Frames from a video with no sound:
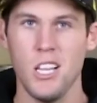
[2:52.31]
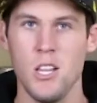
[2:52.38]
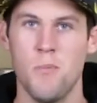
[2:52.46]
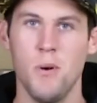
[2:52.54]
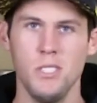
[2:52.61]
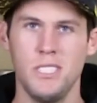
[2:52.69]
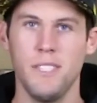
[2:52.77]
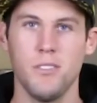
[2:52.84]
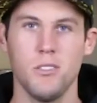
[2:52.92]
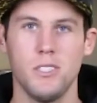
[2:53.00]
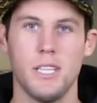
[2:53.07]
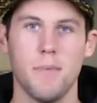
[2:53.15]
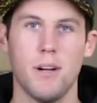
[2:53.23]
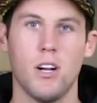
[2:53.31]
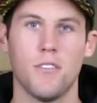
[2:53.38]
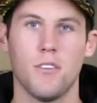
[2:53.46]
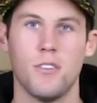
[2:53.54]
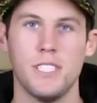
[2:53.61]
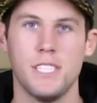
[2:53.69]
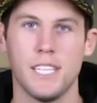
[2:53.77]
The most difficult thing about
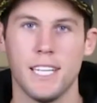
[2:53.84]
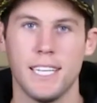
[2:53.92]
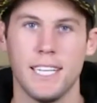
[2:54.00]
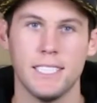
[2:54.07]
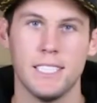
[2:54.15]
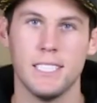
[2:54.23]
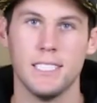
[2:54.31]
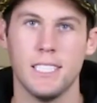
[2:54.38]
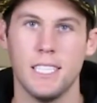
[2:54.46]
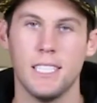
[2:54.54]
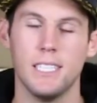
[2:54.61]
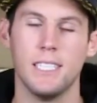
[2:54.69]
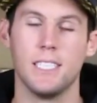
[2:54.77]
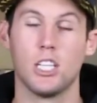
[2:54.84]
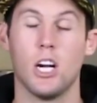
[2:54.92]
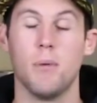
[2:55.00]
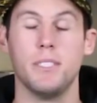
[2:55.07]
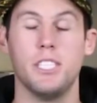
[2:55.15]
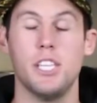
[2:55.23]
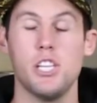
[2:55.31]
off-road racing, I guess, is the
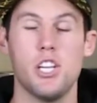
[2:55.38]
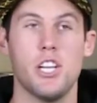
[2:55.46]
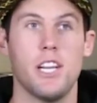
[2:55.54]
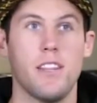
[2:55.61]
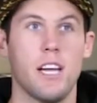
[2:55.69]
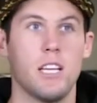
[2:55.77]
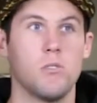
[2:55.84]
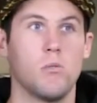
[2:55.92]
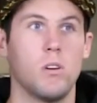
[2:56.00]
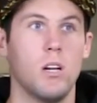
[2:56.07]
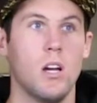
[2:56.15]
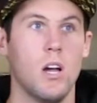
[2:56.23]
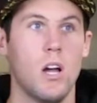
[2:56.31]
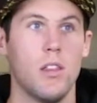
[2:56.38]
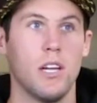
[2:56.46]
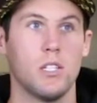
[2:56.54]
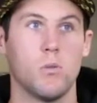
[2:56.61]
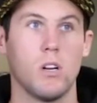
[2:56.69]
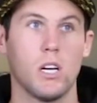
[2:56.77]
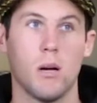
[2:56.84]
competition, and that's where
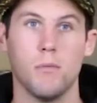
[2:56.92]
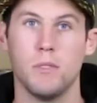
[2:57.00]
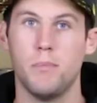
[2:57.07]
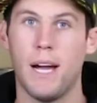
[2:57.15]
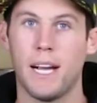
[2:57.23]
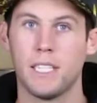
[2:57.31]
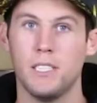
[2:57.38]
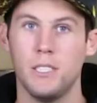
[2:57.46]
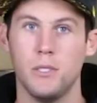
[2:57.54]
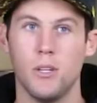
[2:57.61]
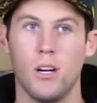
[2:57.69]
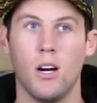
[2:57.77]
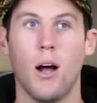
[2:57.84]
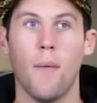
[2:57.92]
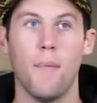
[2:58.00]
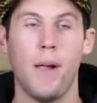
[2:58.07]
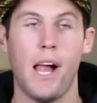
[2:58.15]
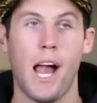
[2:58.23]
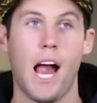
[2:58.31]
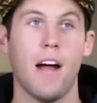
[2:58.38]
it comes back to
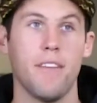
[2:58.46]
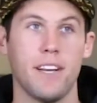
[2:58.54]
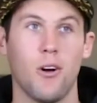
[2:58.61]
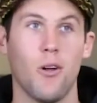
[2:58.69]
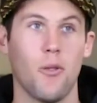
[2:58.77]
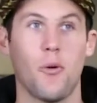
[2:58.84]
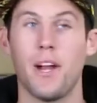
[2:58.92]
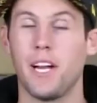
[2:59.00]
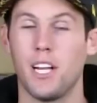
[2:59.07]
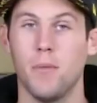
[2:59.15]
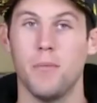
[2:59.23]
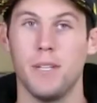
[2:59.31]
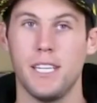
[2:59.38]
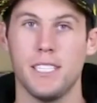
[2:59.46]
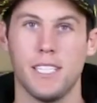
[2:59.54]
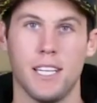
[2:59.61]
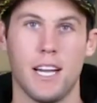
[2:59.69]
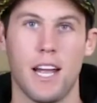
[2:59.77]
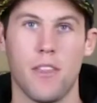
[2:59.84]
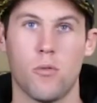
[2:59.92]
having all the right companies
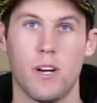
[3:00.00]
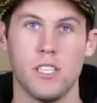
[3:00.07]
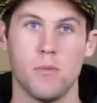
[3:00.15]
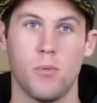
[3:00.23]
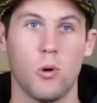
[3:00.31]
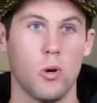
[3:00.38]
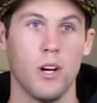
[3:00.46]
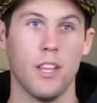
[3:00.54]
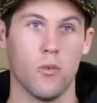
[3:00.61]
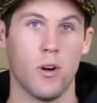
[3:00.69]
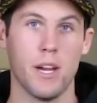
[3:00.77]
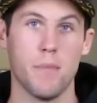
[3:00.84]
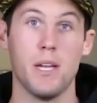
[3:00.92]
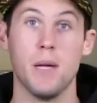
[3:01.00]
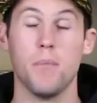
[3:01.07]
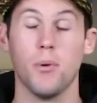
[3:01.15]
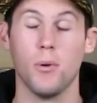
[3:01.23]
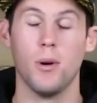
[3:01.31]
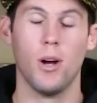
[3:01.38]
and the right support and the right people